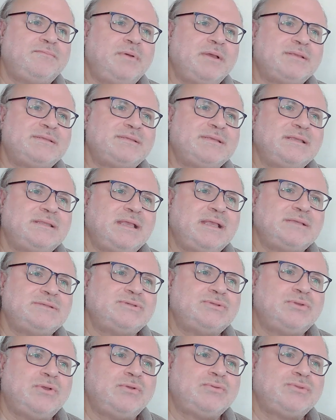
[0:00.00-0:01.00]

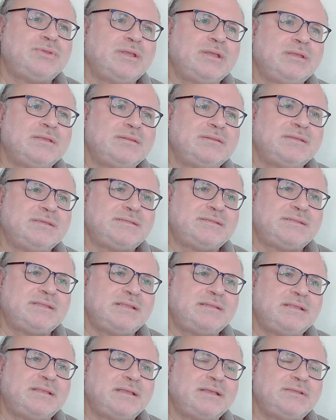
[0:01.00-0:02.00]
Parsedan's daughter,
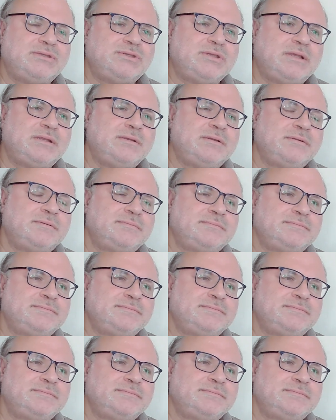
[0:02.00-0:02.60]
Nestanda Rajan.